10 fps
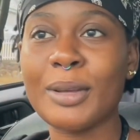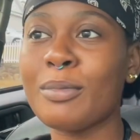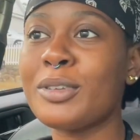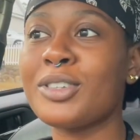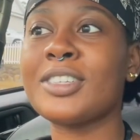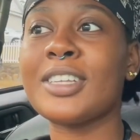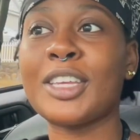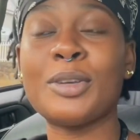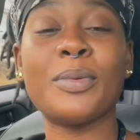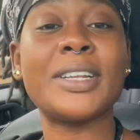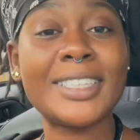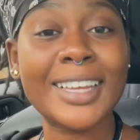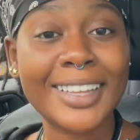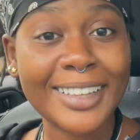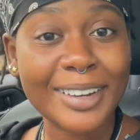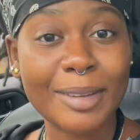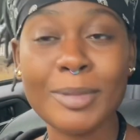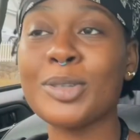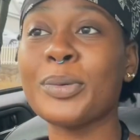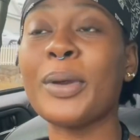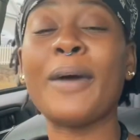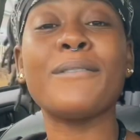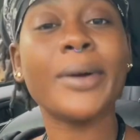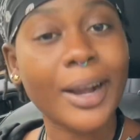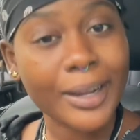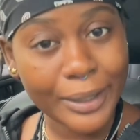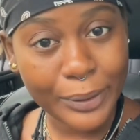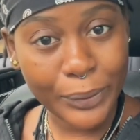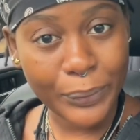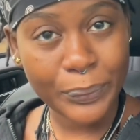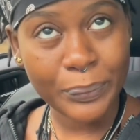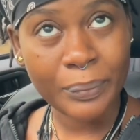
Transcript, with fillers: It was just like, you want to take it there? Let me show you how far I could go.